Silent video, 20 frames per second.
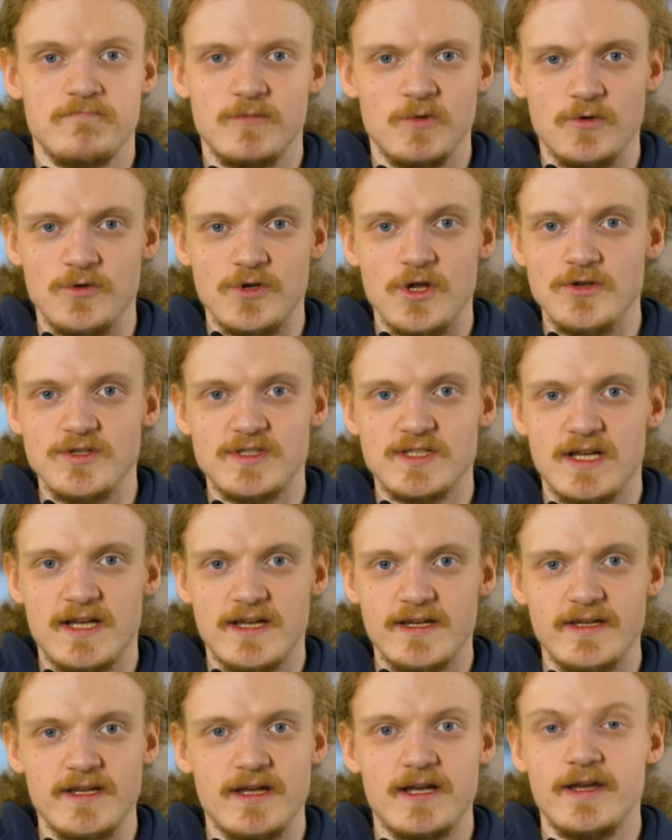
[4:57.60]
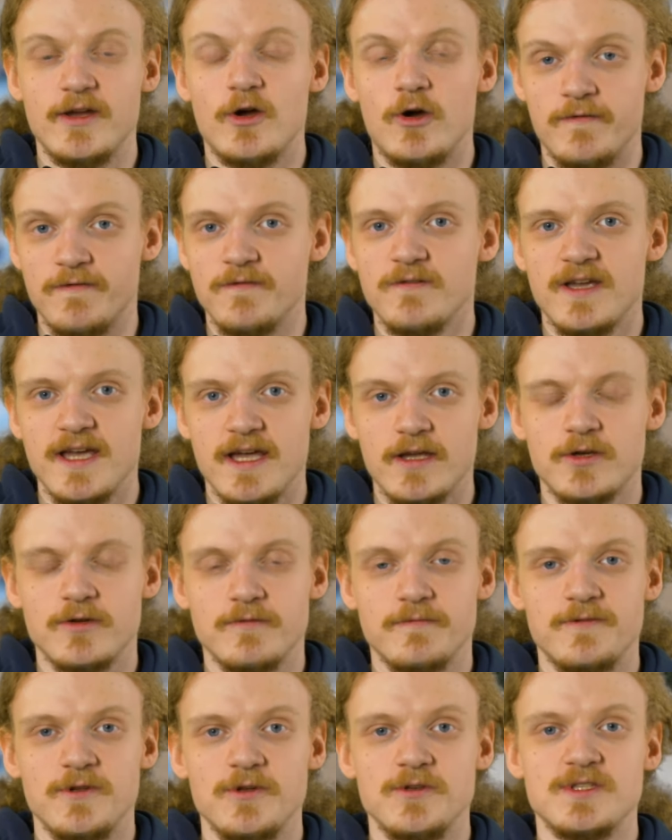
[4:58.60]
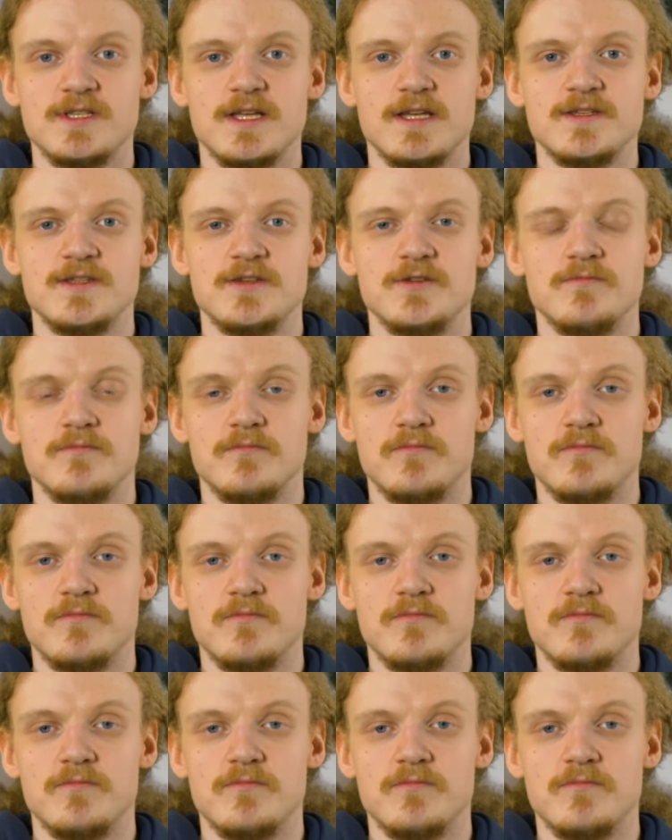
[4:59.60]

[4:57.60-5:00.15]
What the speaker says: who knows, I often get confused, as you